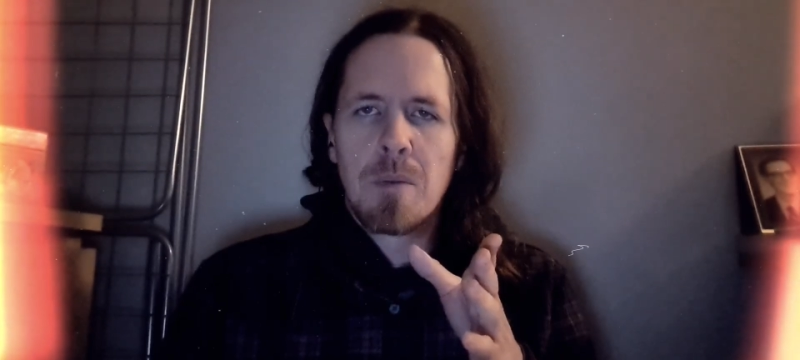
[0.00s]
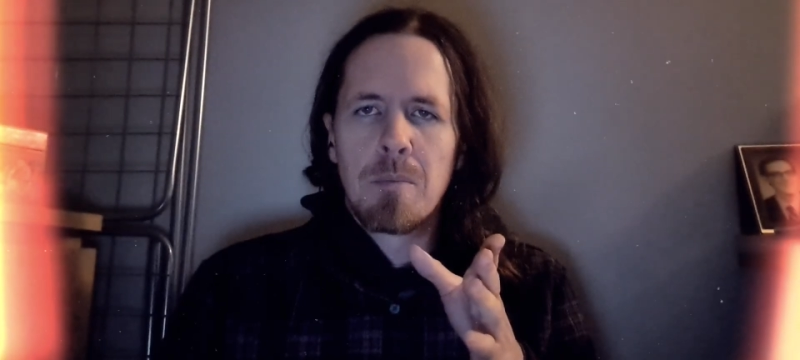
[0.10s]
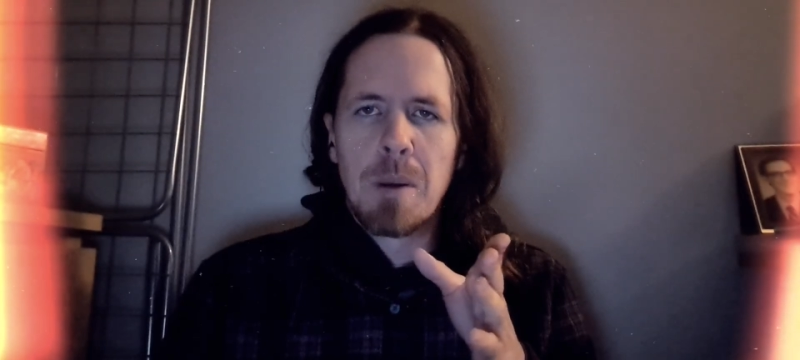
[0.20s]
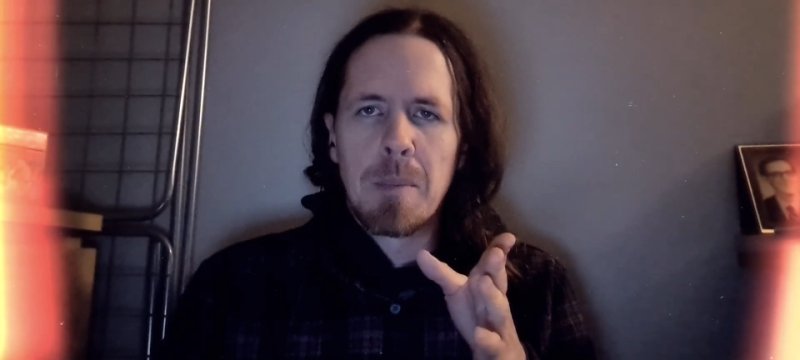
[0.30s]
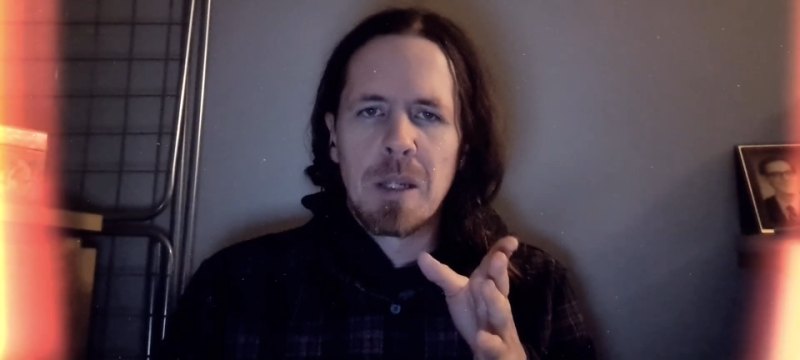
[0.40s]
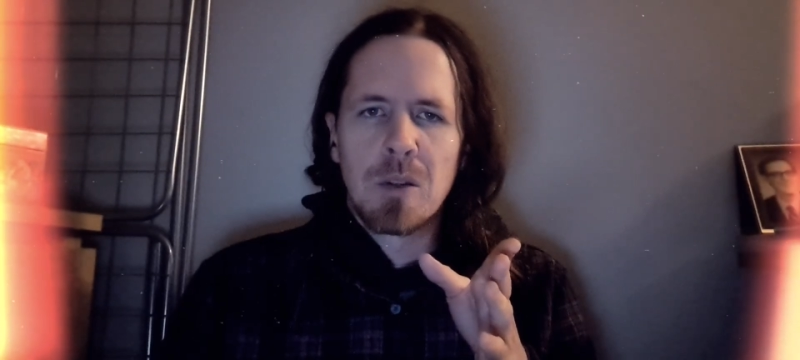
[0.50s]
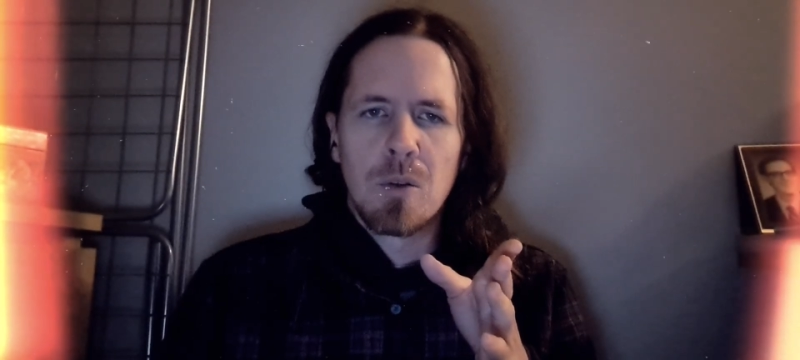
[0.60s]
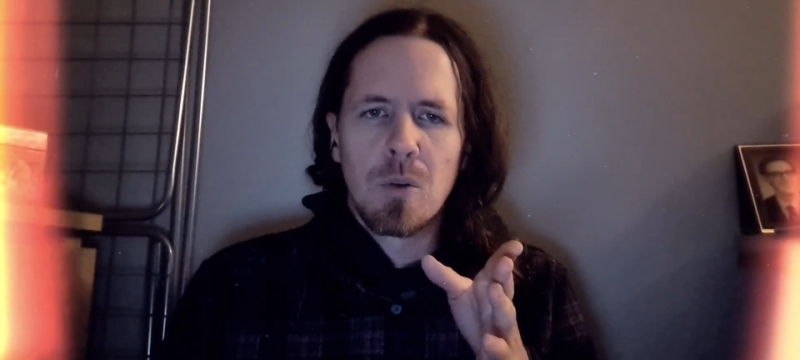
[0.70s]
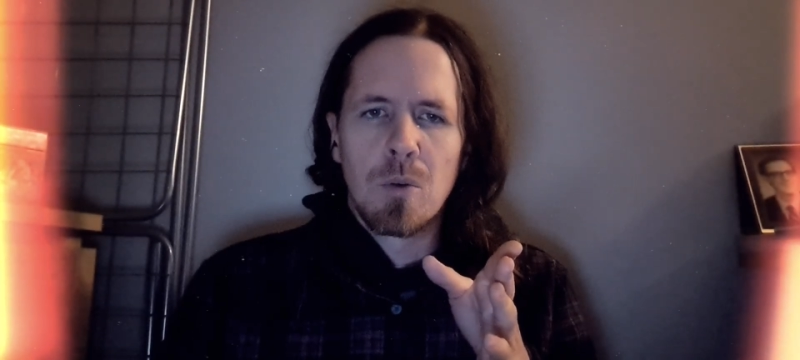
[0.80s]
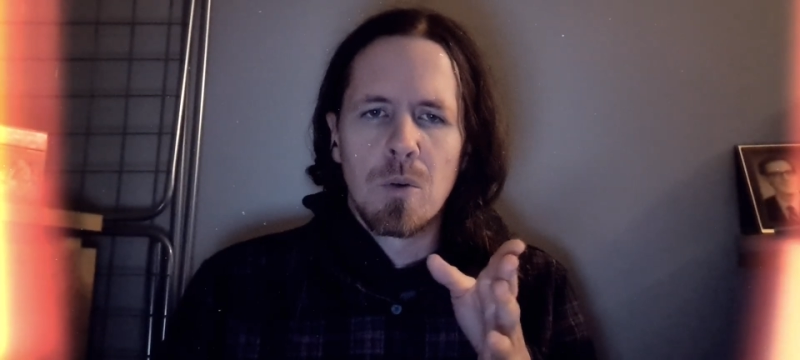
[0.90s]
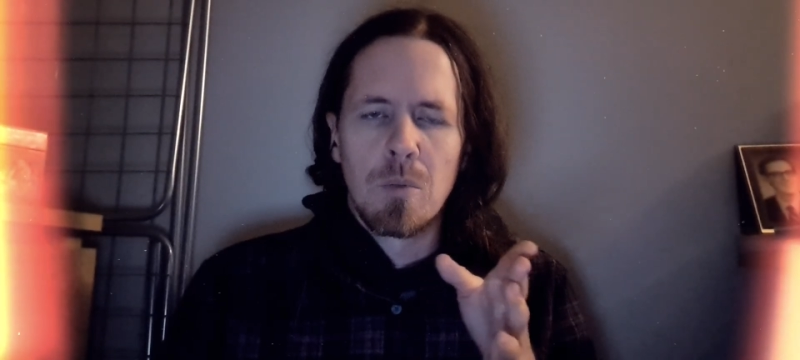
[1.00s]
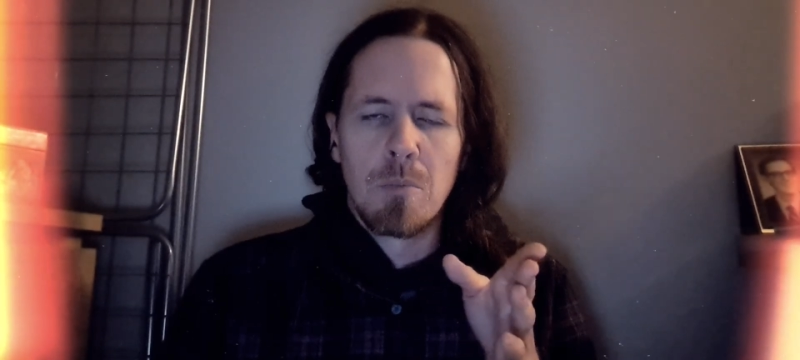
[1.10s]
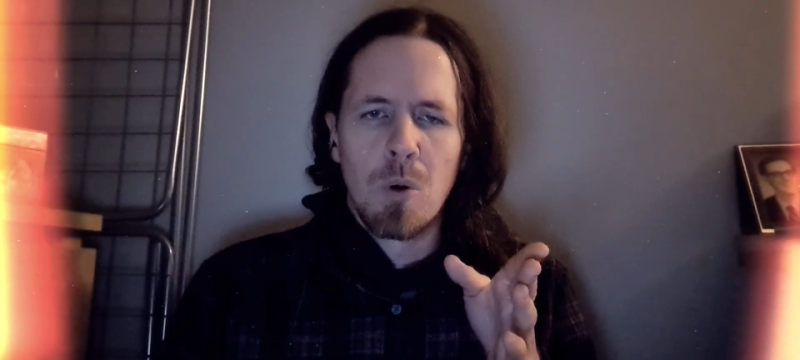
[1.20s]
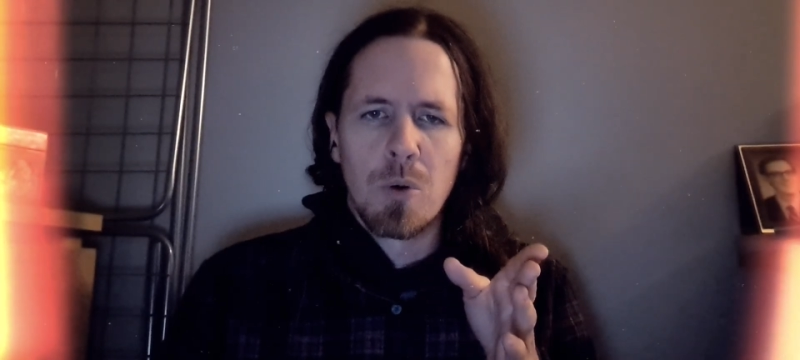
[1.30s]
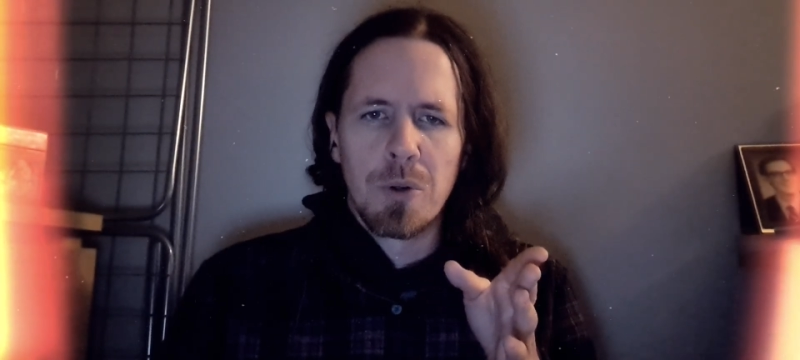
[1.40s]
memento
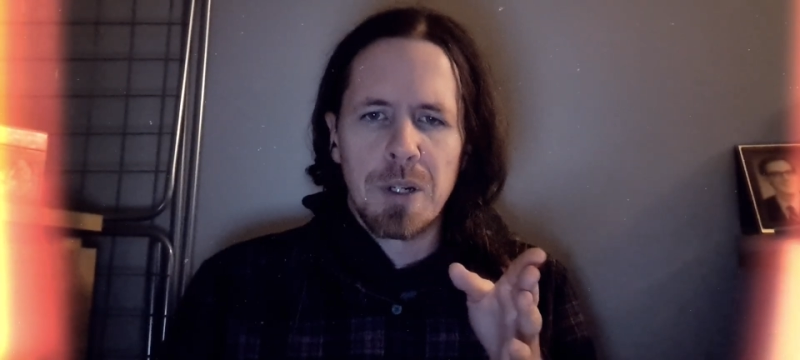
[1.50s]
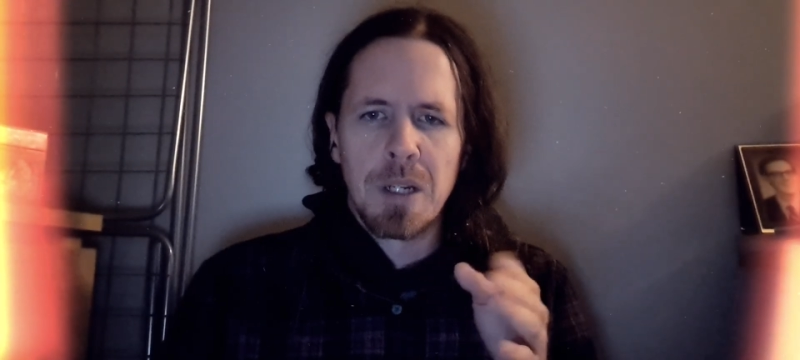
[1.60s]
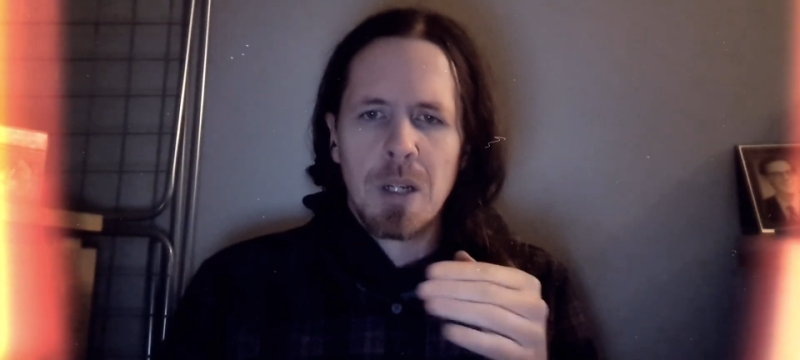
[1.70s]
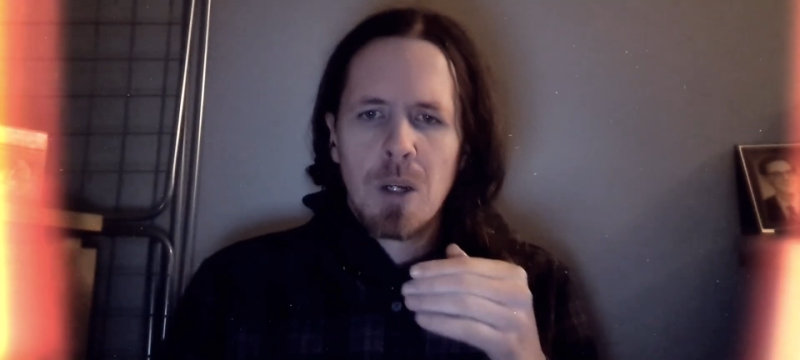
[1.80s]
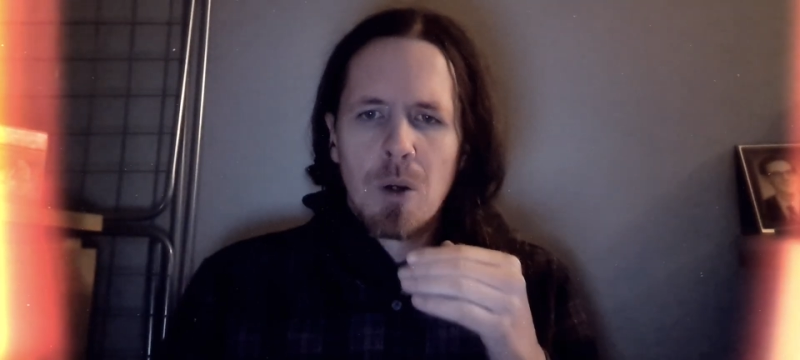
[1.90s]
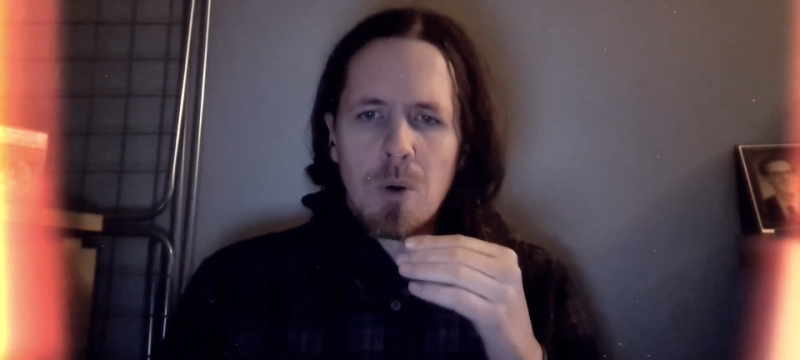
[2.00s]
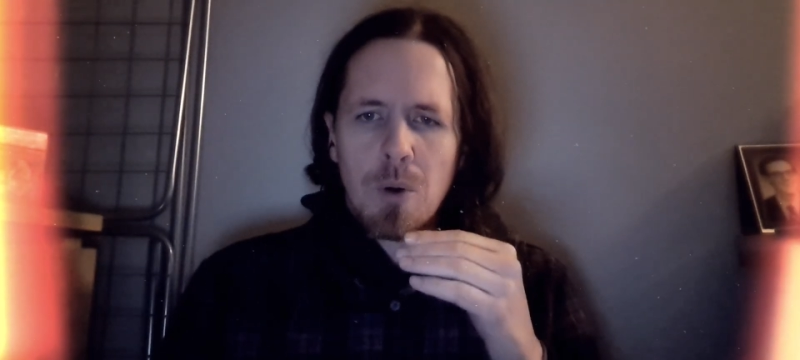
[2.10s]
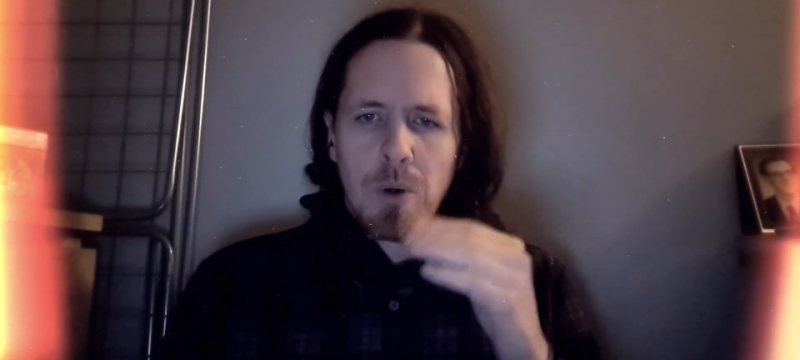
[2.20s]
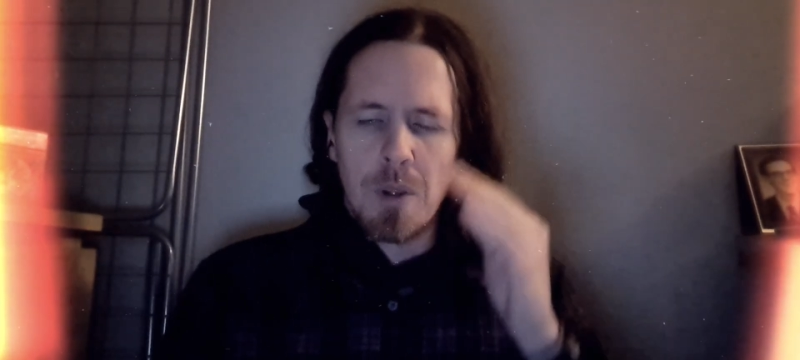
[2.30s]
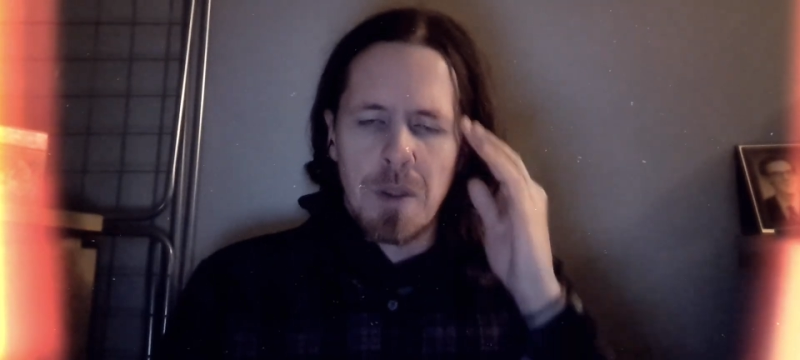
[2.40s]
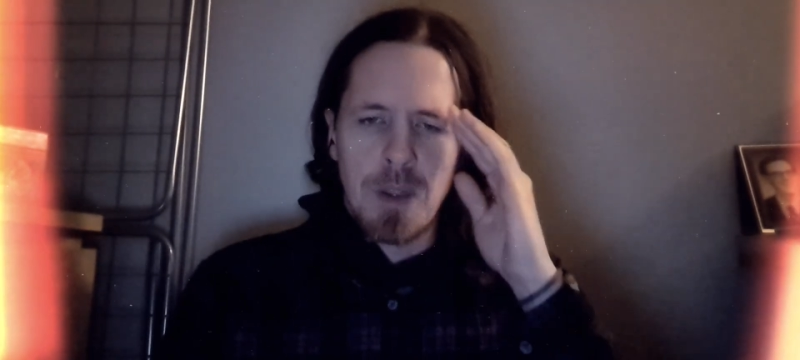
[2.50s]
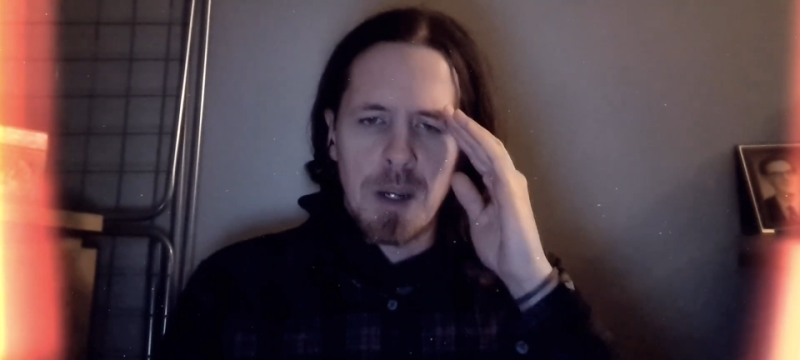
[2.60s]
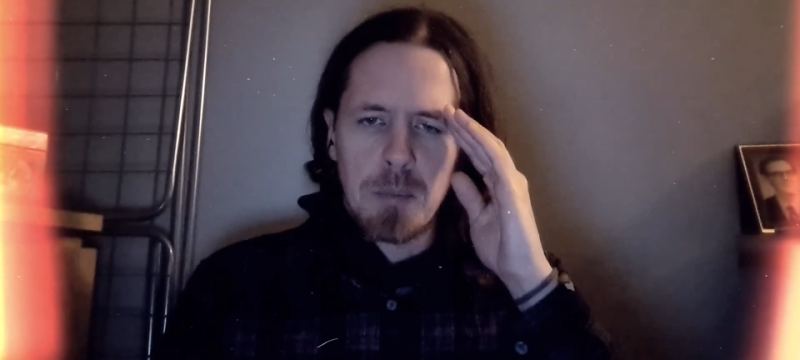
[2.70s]
mori, or that